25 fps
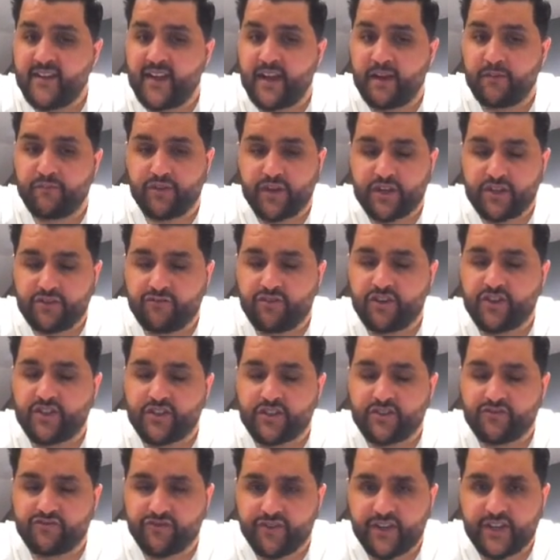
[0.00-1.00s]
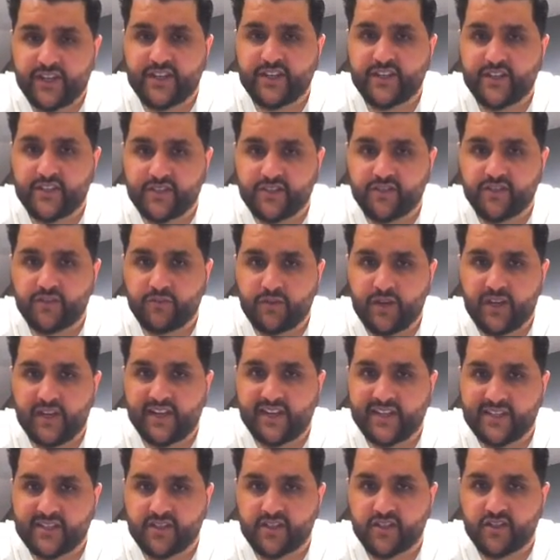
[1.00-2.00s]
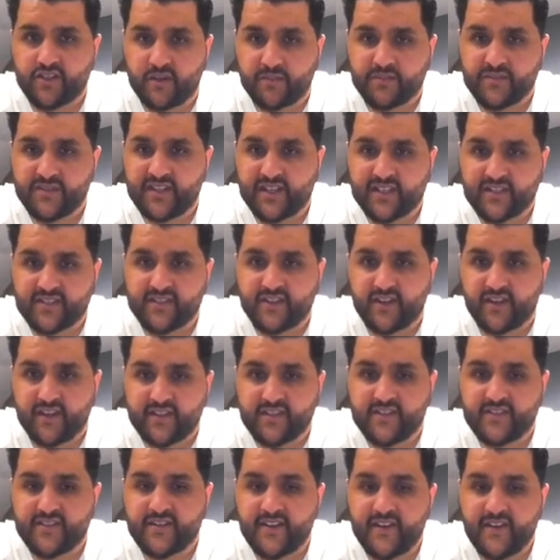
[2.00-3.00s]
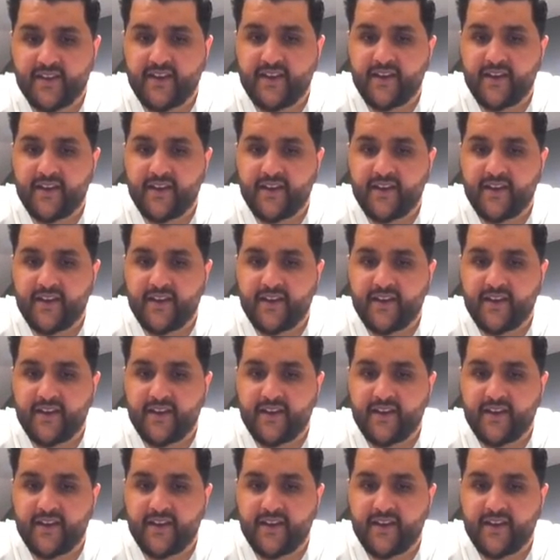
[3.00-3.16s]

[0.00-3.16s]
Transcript: And Brendan Rodgers really does do well against the top 6 sides,